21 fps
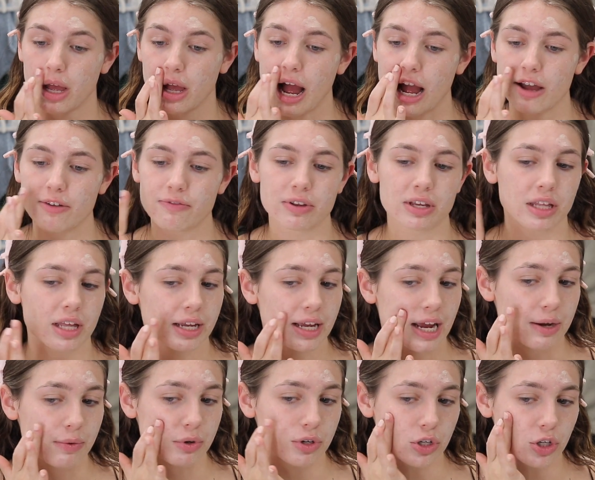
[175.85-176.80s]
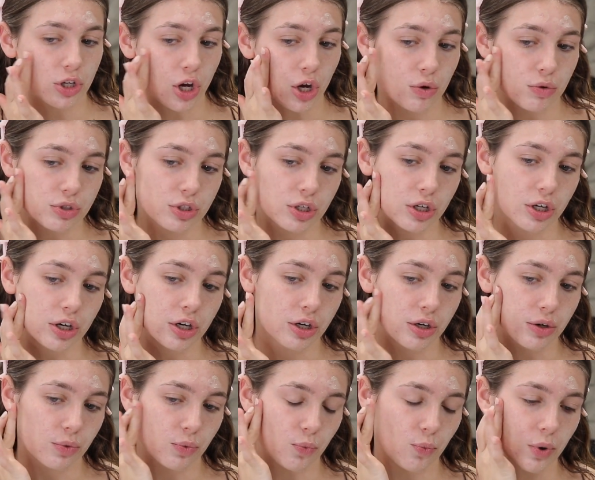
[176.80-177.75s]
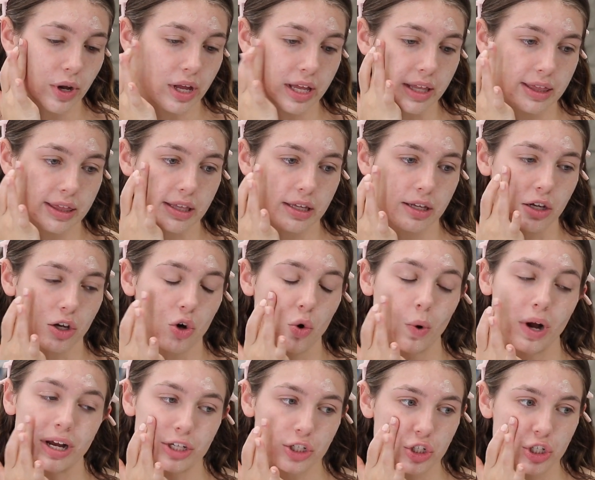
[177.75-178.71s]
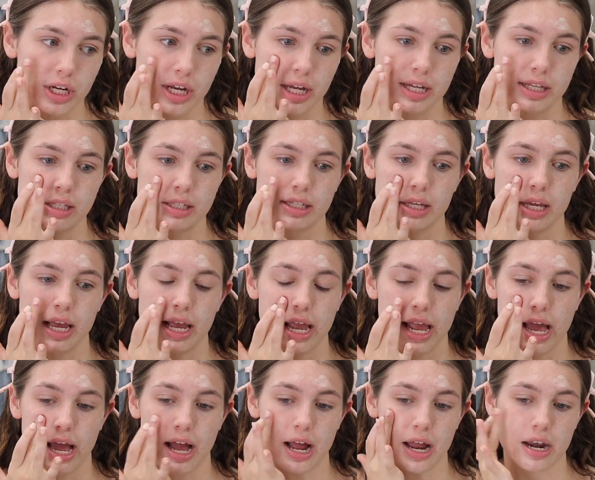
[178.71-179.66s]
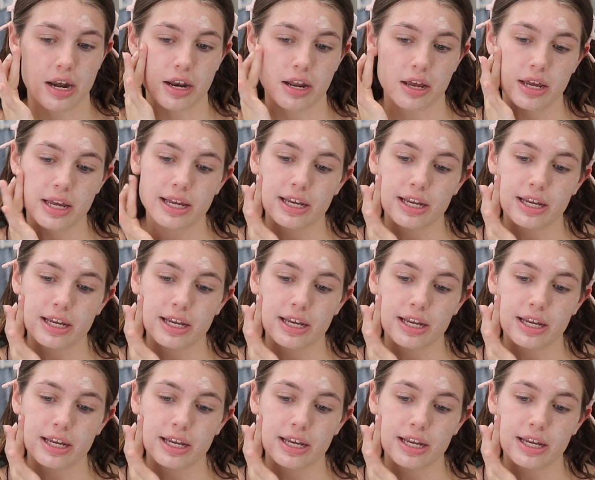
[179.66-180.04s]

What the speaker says: I feel like I would go to her with questions and